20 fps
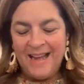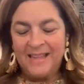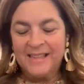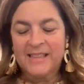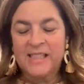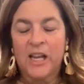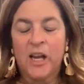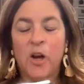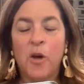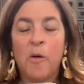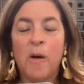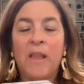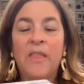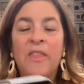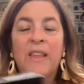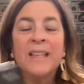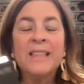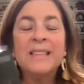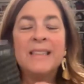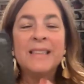So
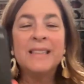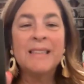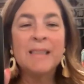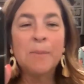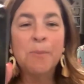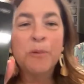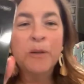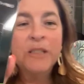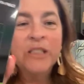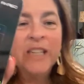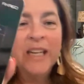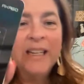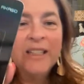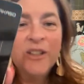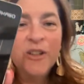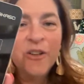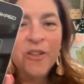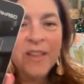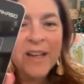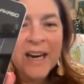this is the
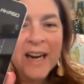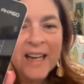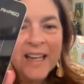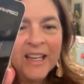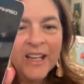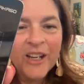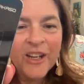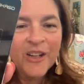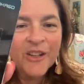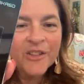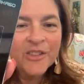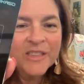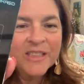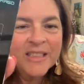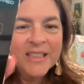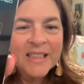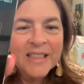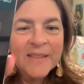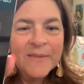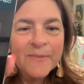projector that I use.